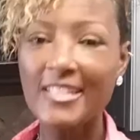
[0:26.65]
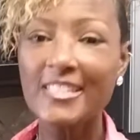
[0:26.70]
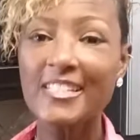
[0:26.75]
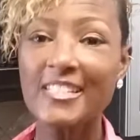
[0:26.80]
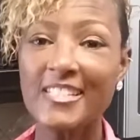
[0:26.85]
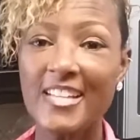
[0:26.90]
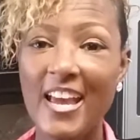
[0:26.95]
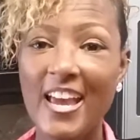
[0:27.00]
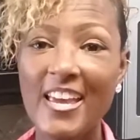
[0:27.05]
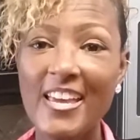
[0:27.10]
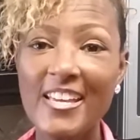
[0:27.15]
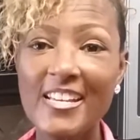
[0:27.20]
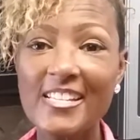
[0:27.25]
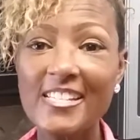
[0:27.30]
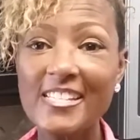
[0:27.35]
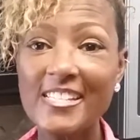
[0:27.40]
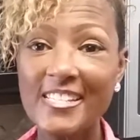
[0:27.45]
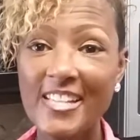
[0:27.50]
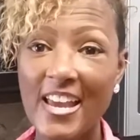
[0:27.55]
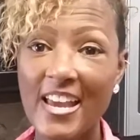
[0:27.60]
Today
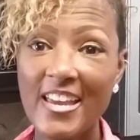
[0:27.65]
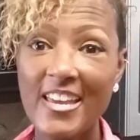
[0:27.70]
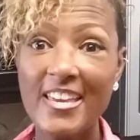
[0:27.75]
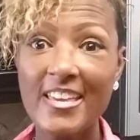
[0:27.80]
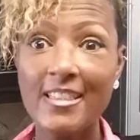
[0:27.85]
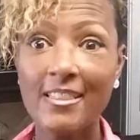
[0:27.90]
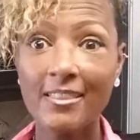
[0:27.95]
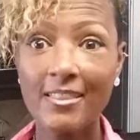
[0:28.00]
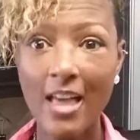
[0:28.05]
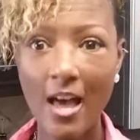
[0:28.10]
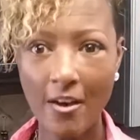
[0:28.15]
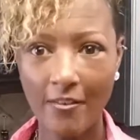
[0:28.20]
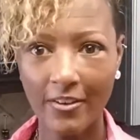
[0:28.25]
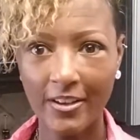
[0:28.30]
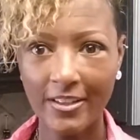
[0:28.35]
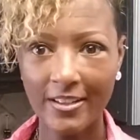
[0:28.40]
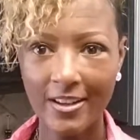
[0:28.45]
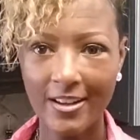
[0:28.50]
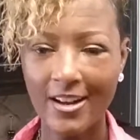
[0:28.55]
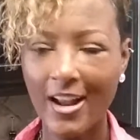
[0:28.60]
is day
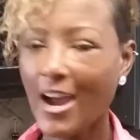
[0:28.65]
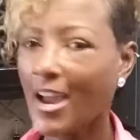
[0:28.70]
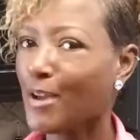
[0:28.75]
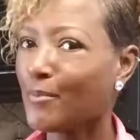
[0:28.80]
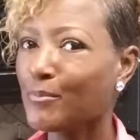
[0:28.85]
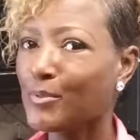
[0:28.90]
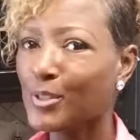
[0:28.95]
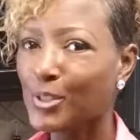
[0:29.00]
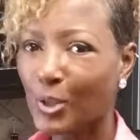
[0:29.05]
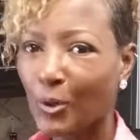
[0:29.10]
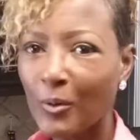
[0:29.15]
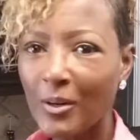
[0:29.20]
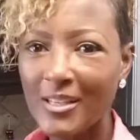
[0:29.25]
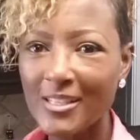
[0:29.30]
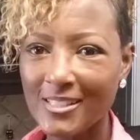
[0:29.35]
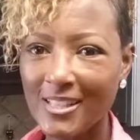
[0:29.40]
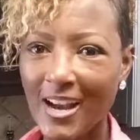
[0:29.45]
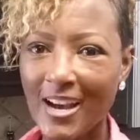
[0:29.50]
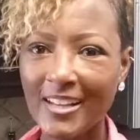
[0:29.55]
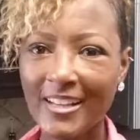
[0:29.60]
11 and I am so
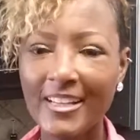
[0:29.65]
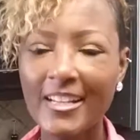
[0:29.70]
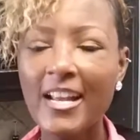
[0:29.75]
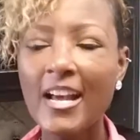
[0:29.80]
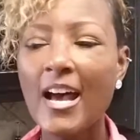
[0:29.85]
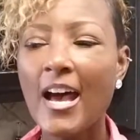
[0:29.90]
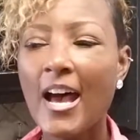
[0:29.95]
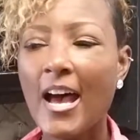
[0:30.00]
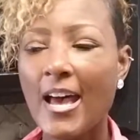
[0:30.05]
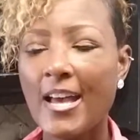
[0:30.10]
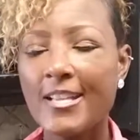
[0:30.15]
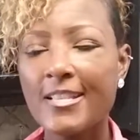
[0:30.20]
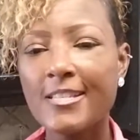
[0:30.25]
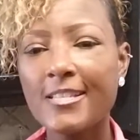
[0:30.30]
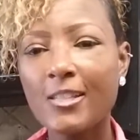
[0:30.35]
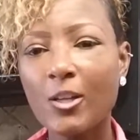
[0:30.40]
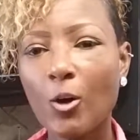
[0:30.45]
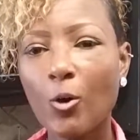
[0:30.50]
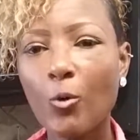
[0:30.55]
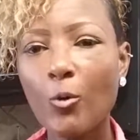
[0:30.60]
excited. And
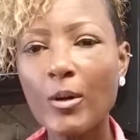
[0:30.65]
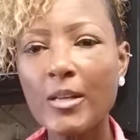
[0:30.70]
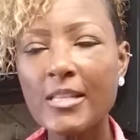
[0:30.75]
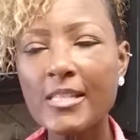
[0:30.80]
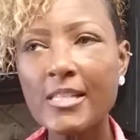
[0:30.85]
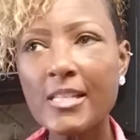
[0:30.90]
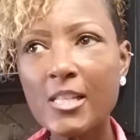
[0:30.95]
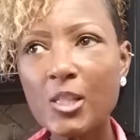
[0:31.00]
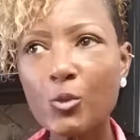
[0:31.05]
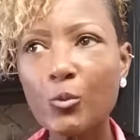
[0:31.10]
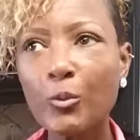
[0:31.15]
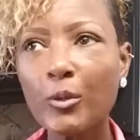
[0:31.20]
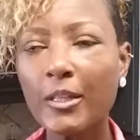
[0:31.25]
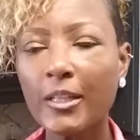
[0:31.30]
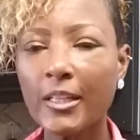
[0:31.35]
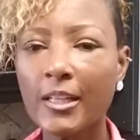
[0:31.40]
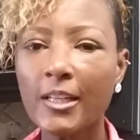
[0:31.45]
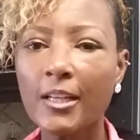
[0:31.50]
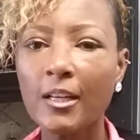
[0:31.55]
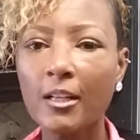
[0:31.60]
so since we're
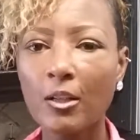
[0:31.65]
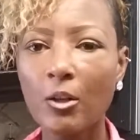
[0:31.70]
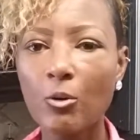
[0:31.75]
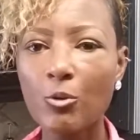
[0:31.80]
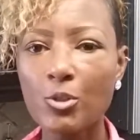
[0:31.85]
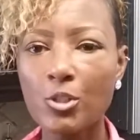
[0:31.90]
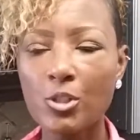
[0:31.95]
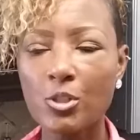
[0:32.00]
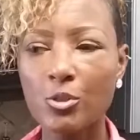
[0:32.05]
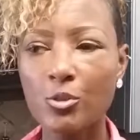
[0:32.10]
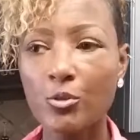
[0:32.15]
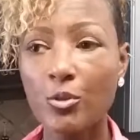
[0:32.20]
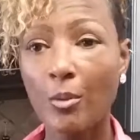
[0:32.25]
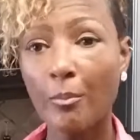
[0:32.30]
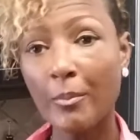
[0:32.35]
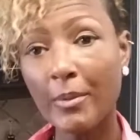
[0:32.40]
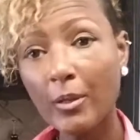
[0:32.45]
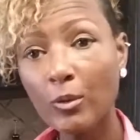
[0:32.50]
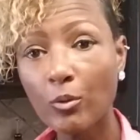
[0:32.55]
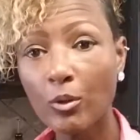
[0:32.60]
getting close to the
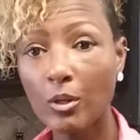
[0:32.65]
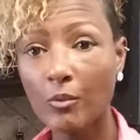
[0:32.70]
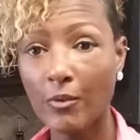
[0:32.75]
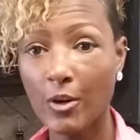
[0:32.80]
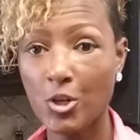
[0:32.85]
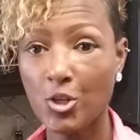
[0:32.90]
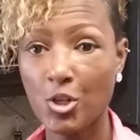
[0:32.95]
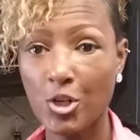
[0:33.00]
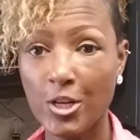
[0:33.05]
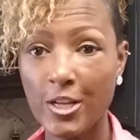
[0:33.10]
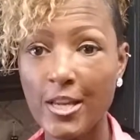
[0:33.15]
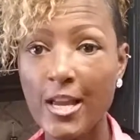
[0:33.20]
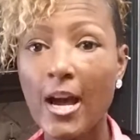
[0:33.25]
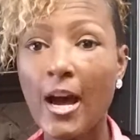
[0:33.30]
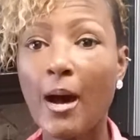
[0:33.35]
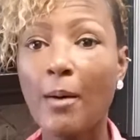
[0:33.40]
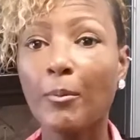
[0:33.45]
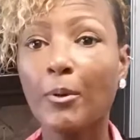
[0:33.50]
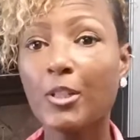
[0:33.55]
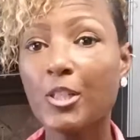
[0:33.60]
middle of our journey,
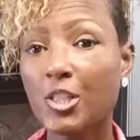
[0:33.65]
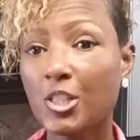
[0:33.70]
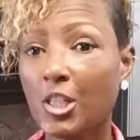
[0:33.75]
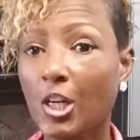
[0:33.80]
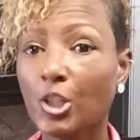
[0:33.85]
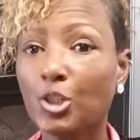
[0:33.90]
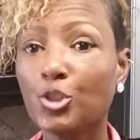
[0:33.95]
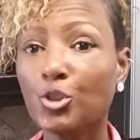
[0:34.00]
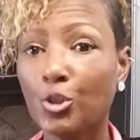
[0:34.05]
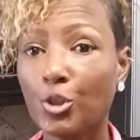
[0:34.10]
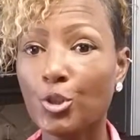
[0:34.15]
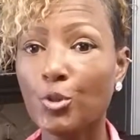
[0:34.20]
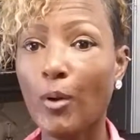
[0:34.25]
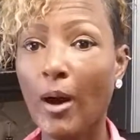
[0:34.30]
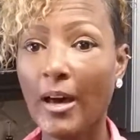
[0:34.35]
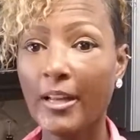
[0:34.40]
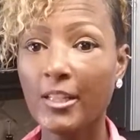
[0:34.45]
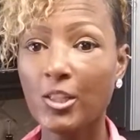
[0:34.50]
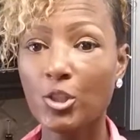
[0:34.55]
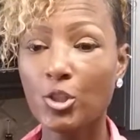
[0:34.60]
I'm going to start showing you
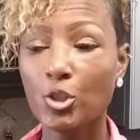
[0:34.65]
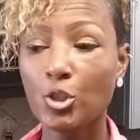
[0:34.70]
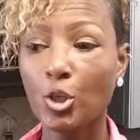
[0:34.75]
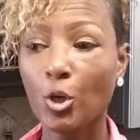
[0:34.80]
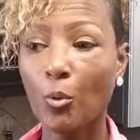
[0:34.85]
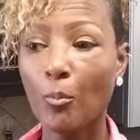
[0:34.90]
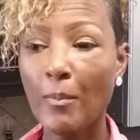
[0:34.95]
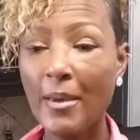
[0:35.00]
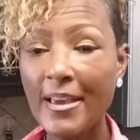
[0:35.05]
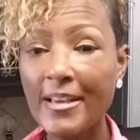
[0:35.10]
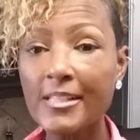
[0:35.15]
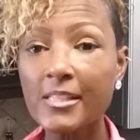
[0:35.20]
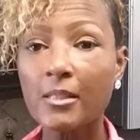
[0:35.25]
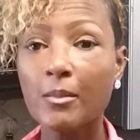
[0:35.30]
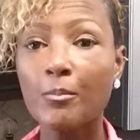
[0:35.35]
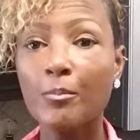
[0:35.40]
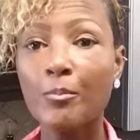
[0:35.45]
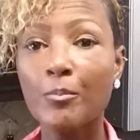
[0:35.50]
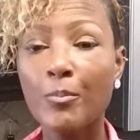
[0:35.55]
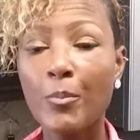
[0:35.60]
how to, make
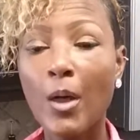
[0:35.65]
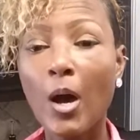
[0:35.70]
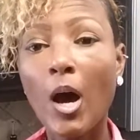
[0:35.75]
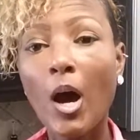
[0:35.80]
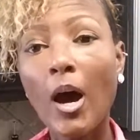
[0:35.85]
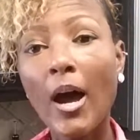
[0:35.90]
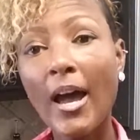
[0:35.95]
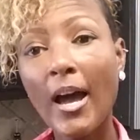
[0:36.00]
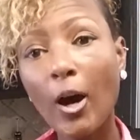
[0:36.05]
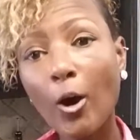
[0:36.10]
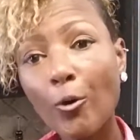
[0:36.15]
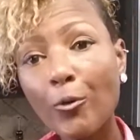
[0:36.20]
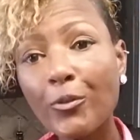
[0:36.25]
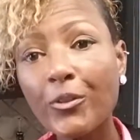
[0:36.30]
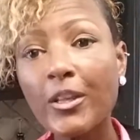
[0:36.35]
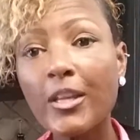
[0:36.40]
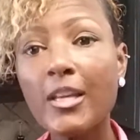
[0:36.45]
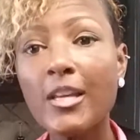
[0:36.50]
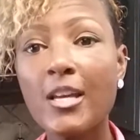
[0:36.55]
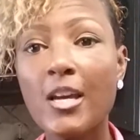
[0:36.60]
some
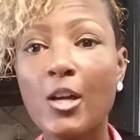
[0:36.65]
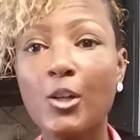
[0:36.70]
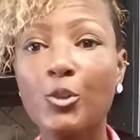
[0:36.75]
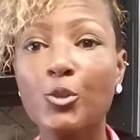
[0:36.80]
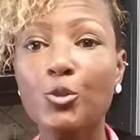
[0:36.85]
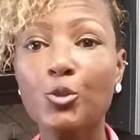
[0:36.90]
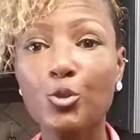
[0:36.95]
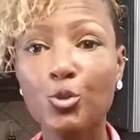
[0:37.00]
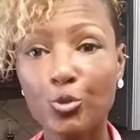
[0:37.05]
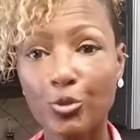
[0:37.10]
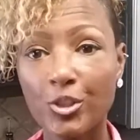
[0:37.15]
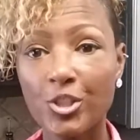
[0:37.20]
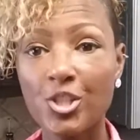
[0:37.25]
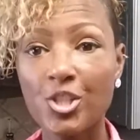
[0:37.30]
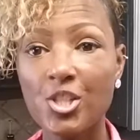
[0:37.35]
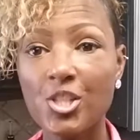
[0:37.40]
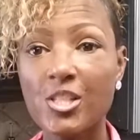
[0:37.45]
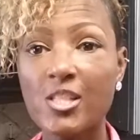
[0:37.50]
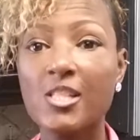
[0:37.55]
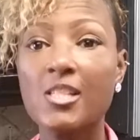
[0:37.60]
healthy,
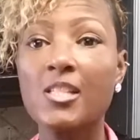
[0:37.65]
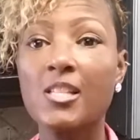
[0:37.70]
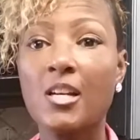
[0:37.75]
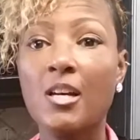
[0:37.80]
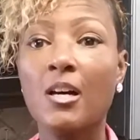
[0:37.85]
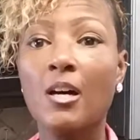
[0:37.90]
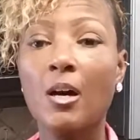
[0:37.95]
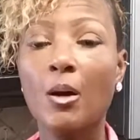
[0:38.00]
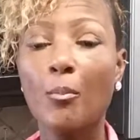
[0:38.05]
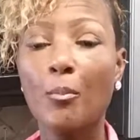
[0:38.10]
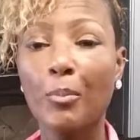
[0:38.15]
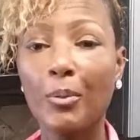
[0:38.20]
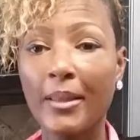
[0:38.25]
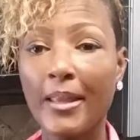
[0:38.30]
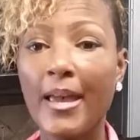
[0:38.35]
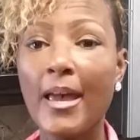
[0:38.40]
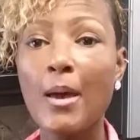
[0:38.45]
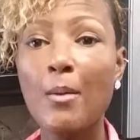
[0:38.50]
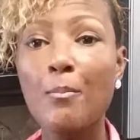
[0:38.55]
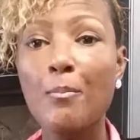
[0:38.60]
nutritious,
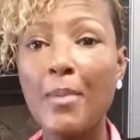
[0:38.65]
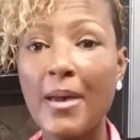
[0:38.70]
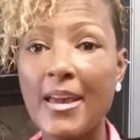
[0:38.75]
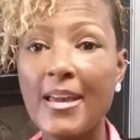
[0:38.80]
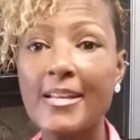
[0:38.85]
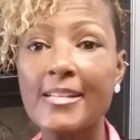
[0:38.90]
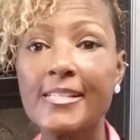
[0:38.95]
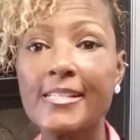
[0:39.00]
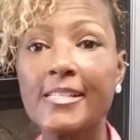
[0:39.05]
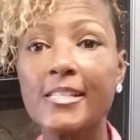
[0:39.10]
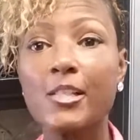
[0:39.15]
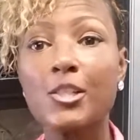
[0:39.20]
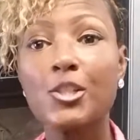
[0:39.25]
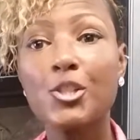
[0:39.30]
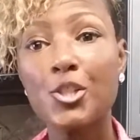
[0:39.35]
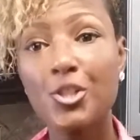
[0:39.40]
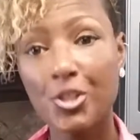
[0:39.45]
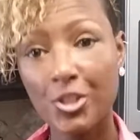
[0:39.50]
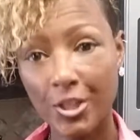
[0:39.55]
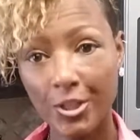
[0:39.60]
plant-based
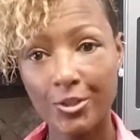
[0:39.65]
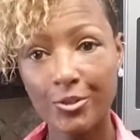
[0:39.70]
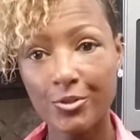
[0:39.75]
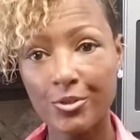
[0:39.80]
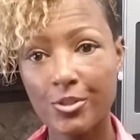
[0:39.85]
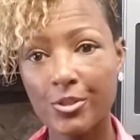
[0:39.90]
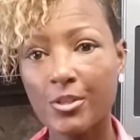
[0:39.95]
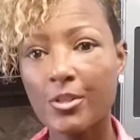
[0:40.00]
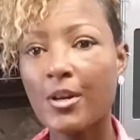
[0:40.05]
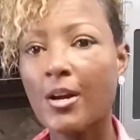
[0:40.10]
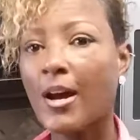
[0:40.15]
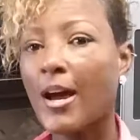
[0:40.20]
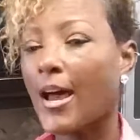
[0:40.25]
desserts.